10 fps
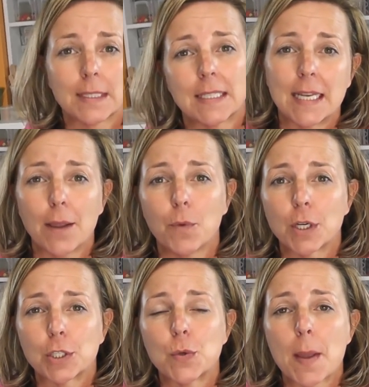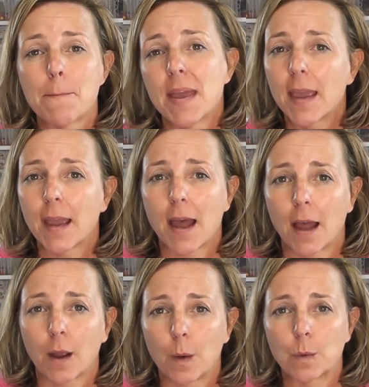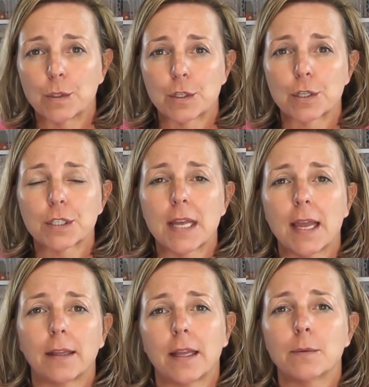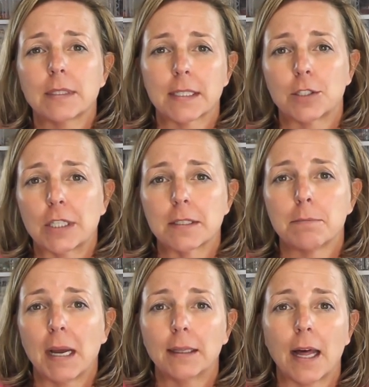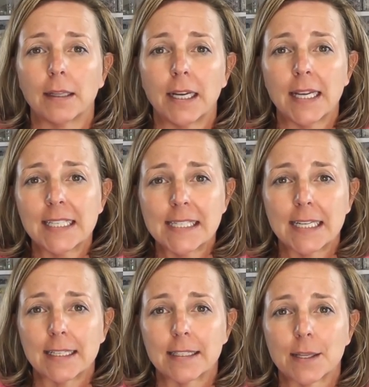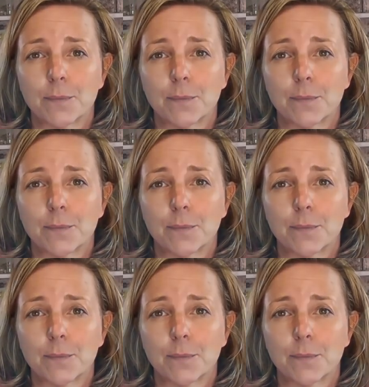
Today we are doing peacock coasters and that was suggested by Lala Hastings.